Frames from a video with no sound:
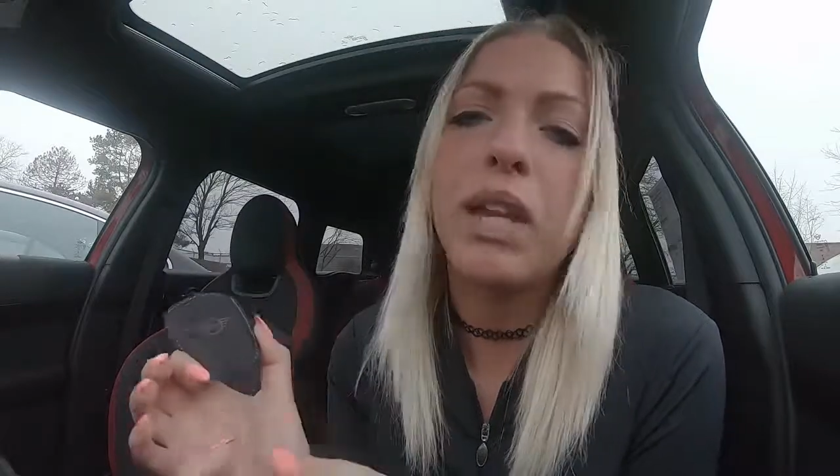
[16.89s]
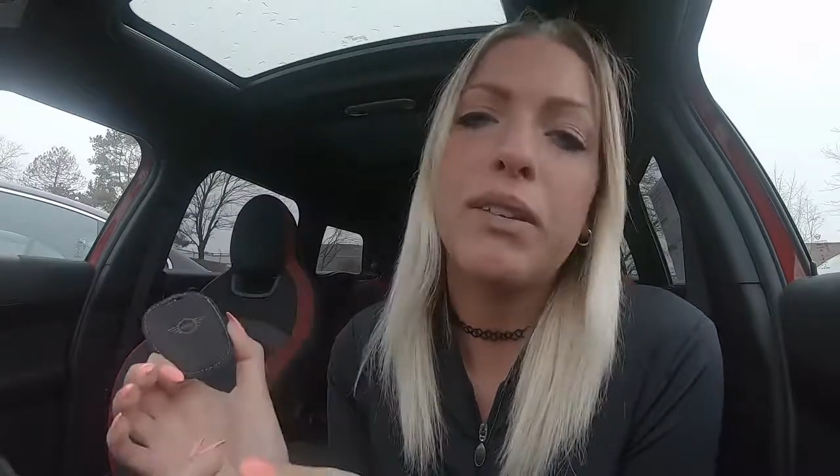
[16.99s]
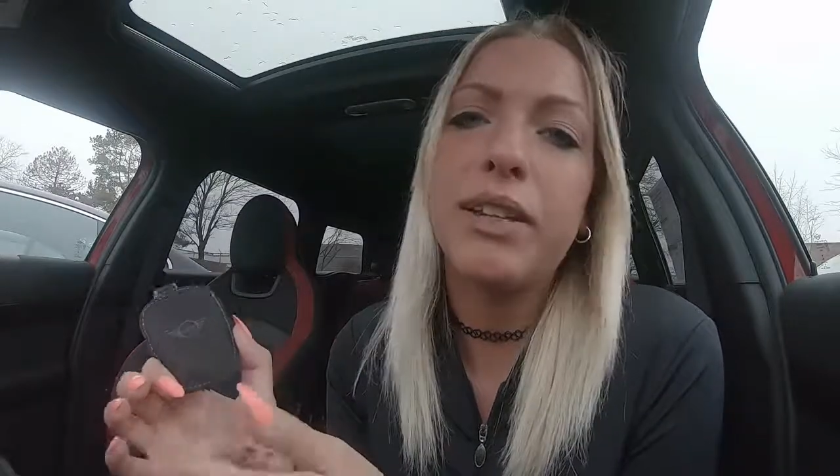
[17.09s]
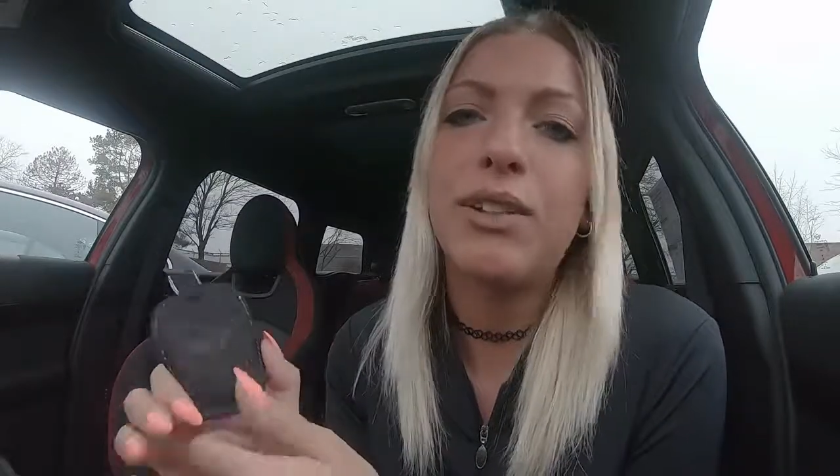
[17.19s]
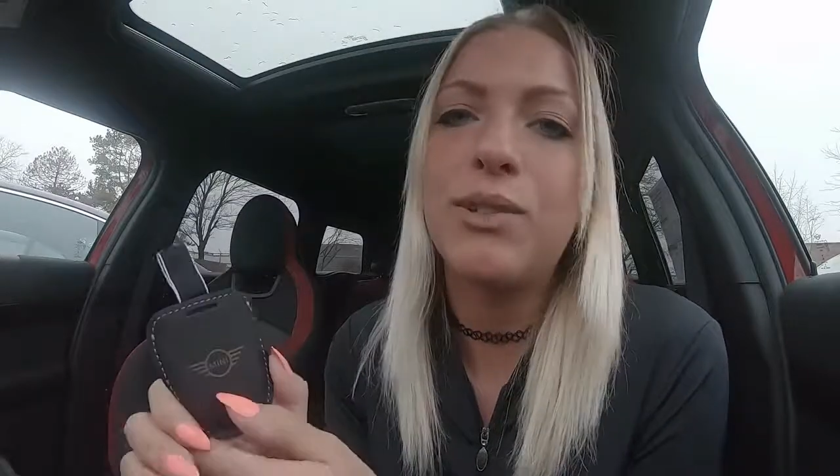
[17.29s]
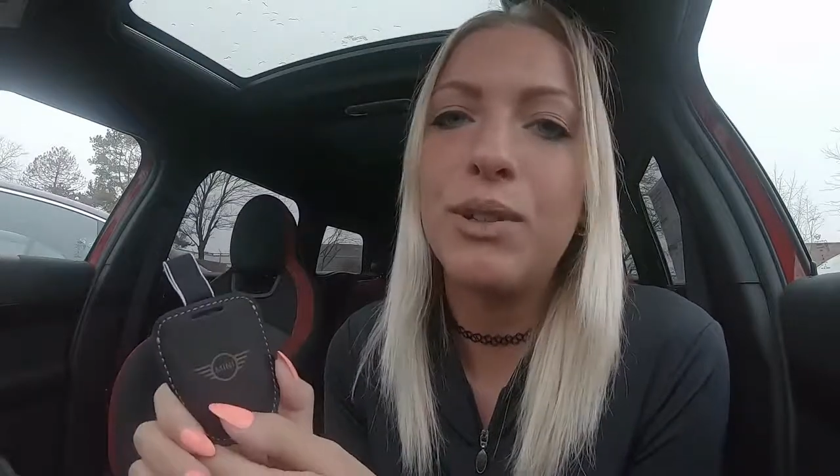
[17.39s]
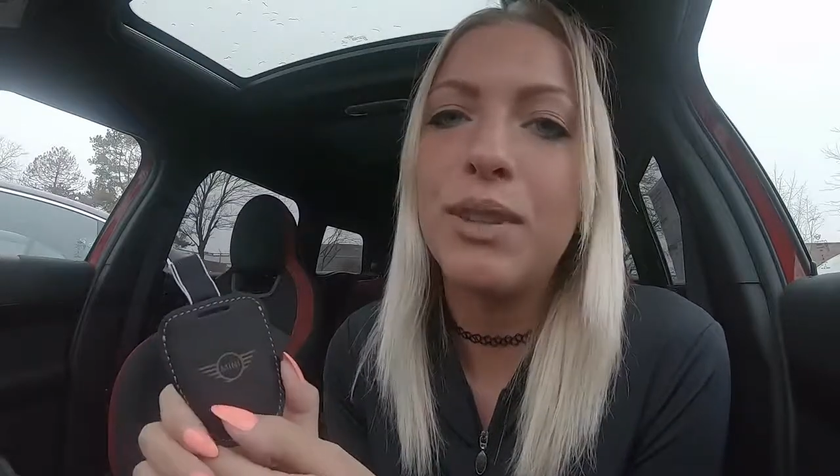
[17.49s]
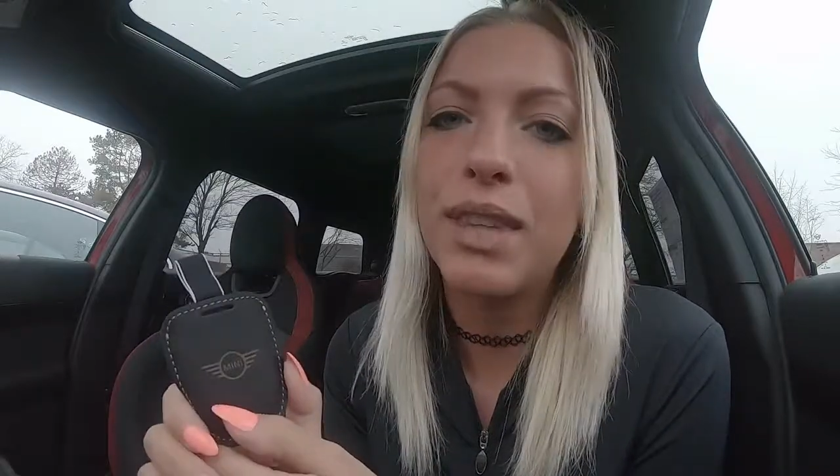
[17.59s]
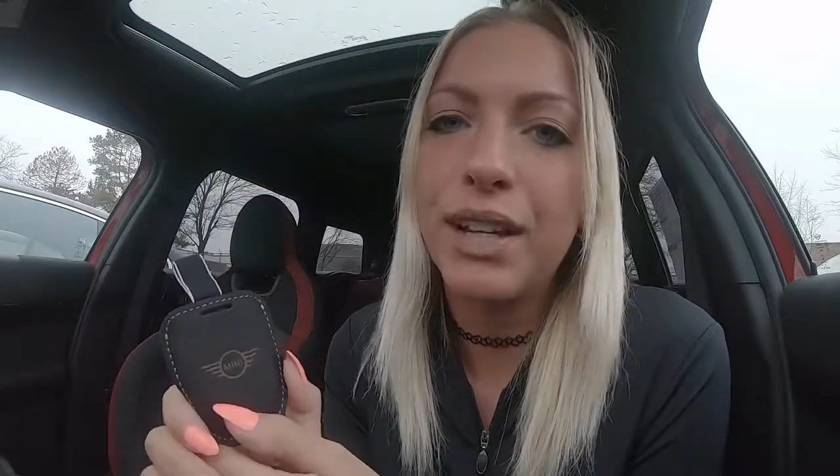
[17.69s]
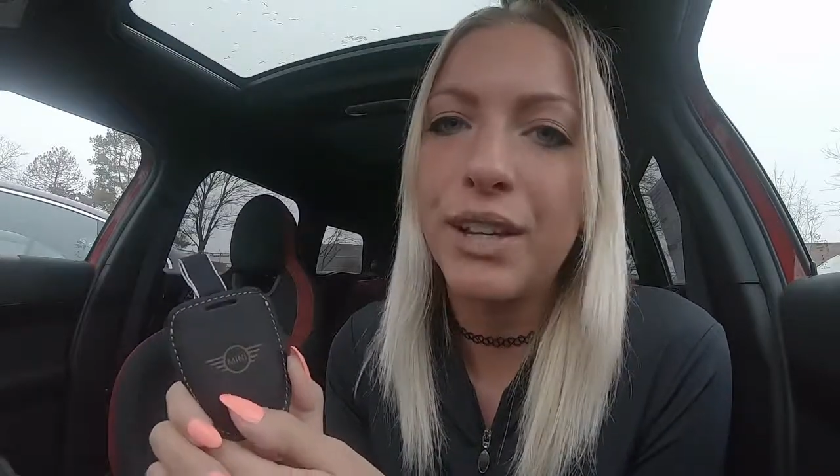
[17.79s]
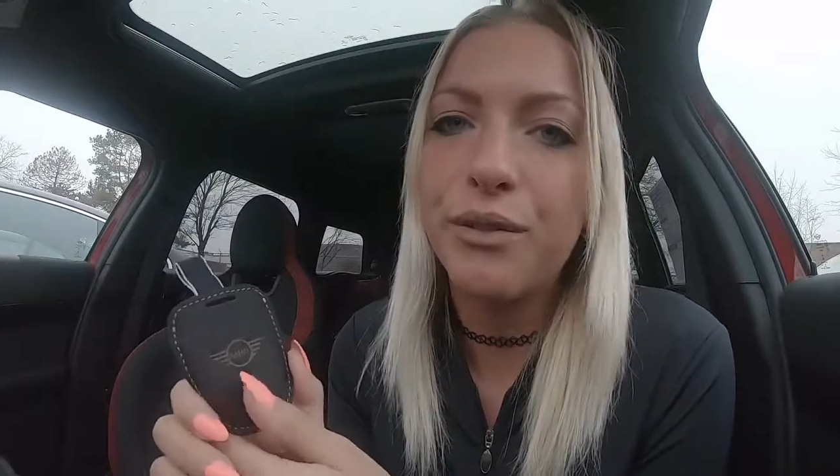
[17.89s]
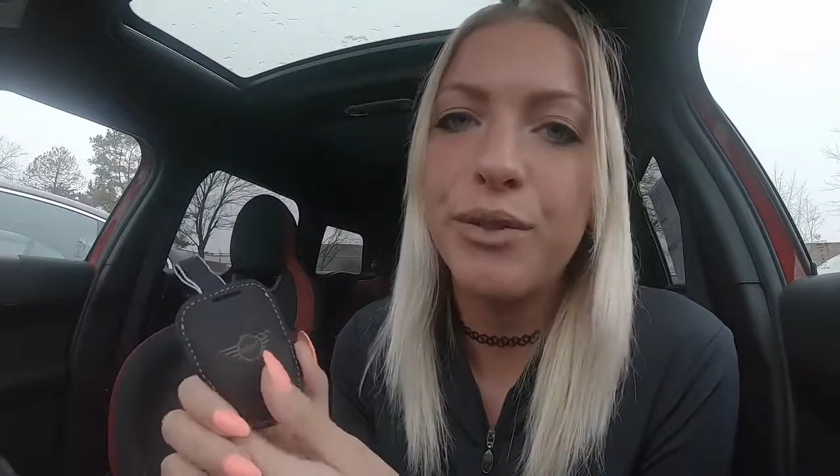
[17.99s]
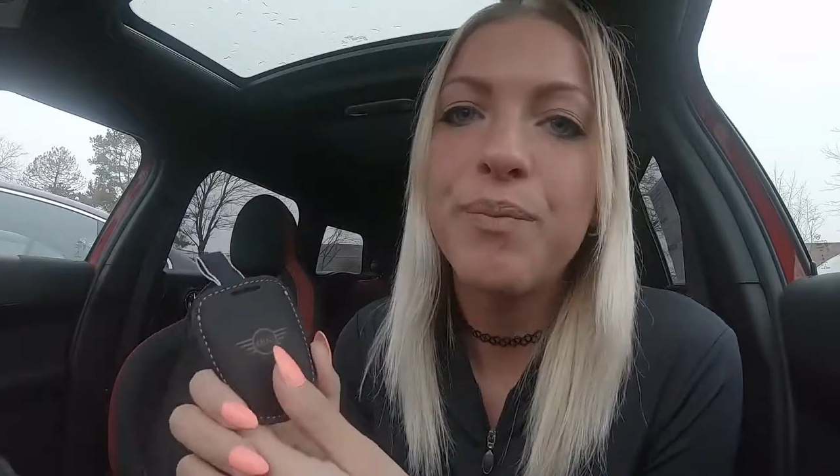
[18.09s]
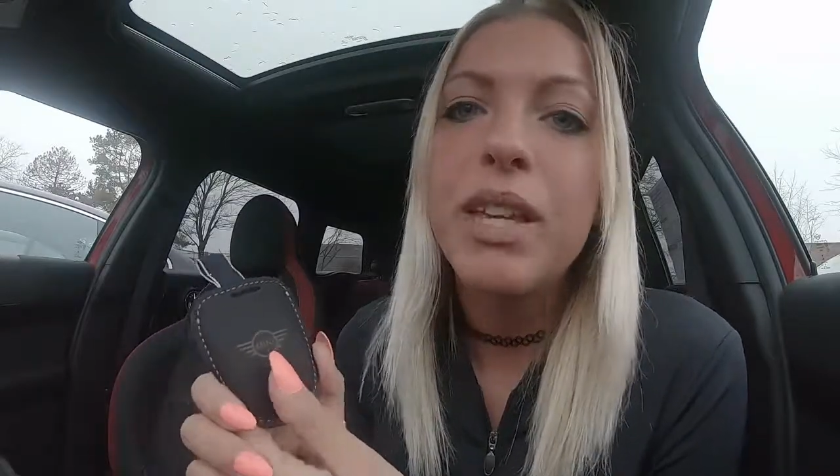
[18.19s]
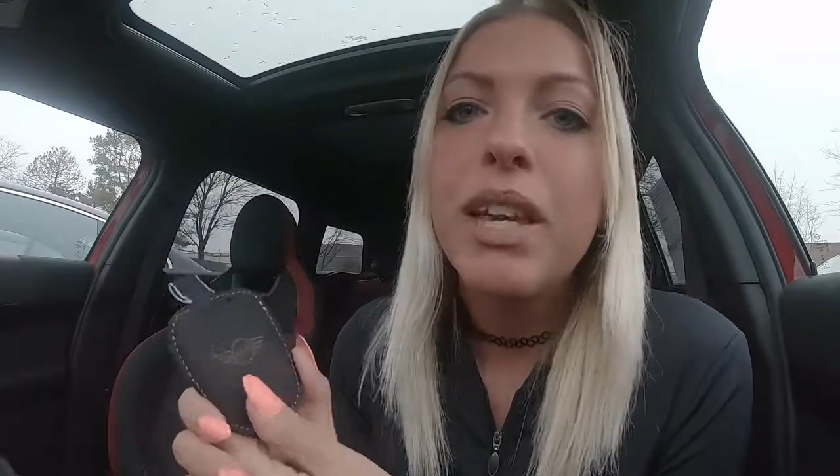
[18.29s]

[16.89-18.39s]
anything else you can think of.